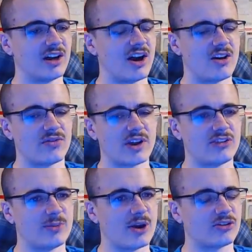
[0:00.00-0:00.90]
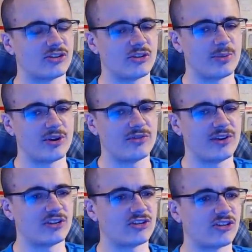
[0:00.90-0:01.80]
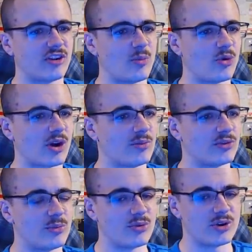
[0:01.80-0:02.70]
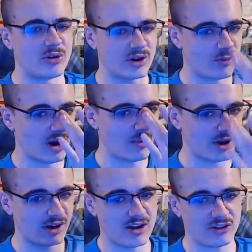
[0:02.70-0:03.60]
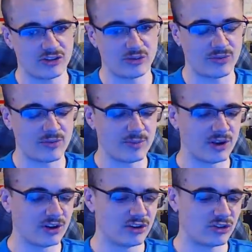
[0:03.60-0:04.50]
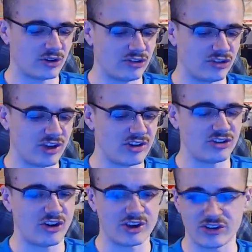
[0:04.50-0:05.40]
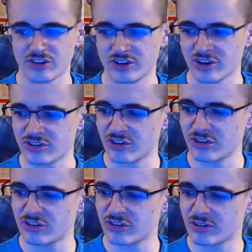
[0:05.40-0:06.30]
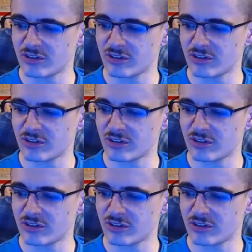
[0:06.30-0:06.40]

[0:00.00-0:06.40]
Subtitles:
half face masks are perfect just because they're more comfortable. You know, I can wear my glasses with them so I can see signs at a distance.